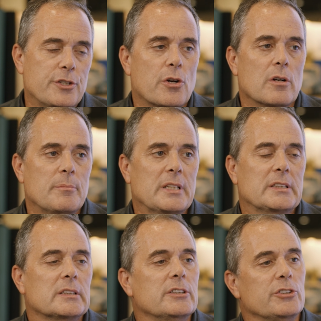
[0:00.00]
the churn of
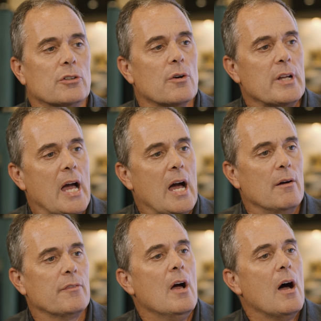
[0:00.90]
business is you're going to
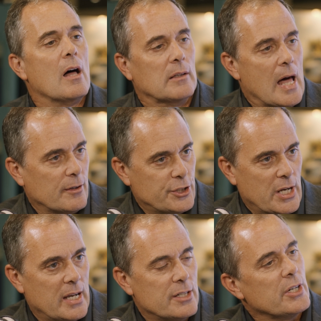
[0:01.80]
have a lot of
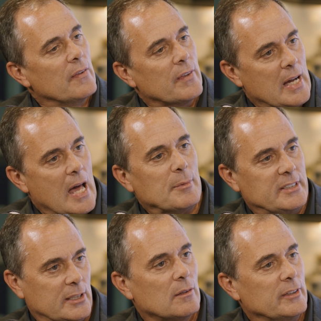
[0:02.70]
change in the kind of
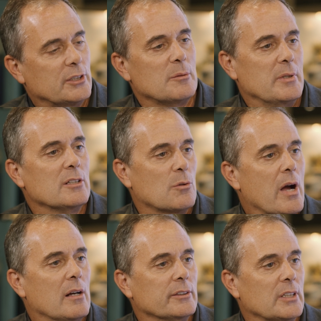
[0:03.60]
material that's going to be in your
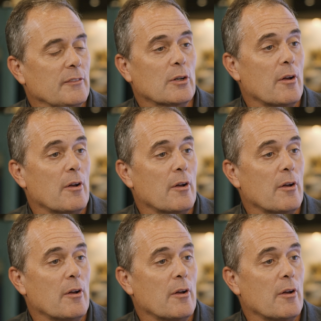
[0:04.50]
warehouse. And if yeah.